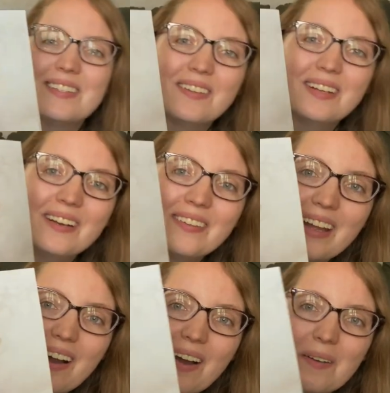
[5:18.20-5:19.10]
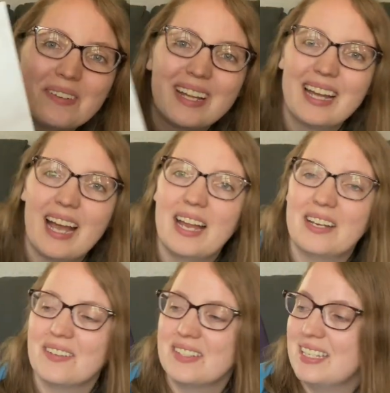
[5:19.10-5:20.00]
So here they are playing hide
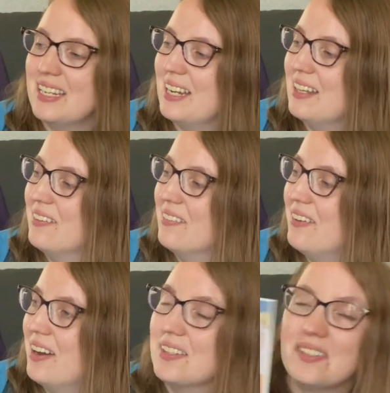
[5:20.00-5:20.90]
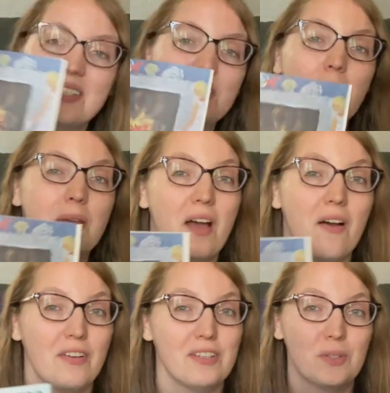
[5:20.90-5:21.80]
and go seek in the fog. So this will be
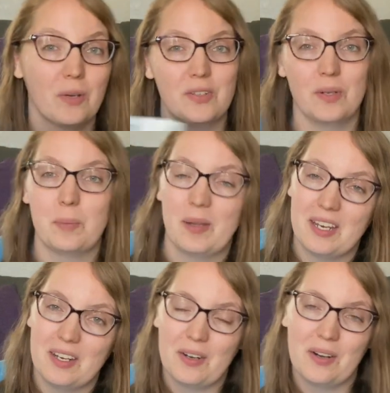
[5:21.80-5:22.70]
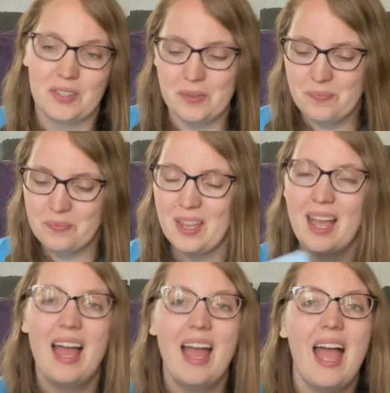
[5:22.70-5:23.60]
a fun story to read with my kindergartner.
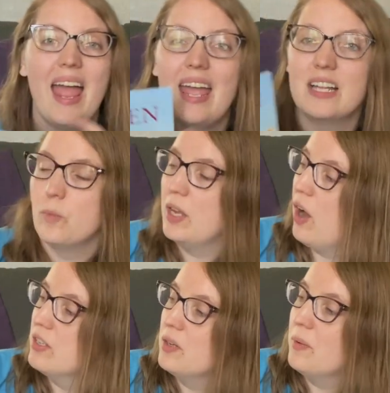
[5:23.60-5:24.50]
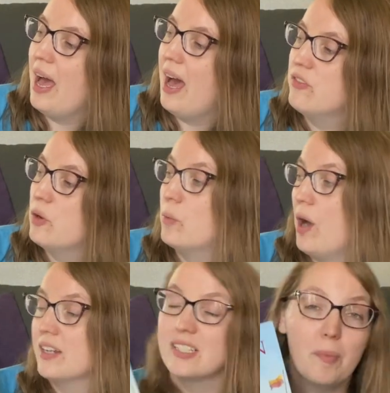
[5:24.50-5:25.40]
And we also have
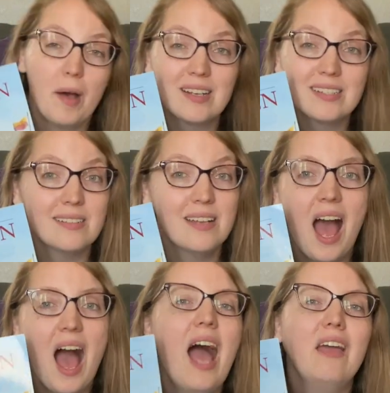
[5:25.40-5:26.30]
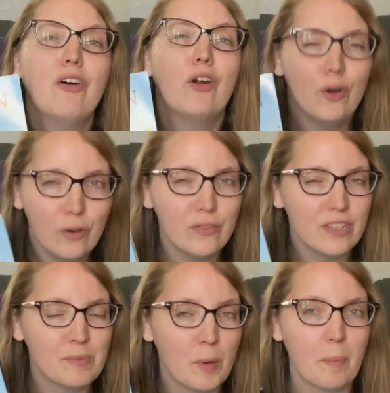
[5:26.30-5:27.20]
Rox A Boxen. I've heard of
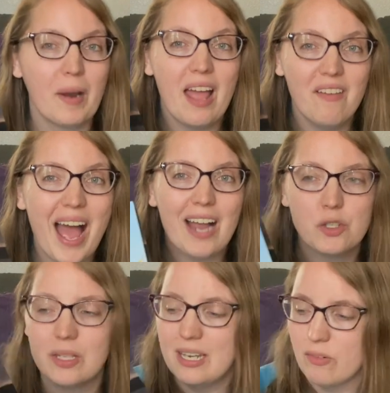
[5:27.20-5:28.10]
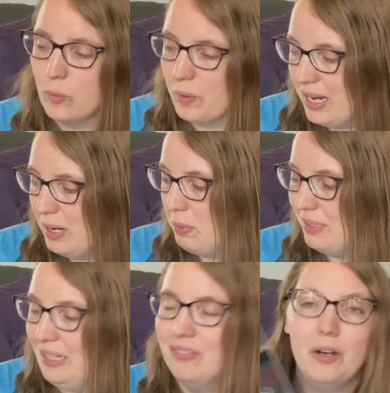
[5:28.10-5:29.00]
this book, but I've actually never read it,
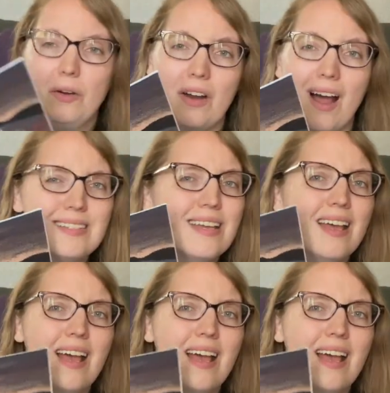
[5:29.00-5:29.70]
believe it or not.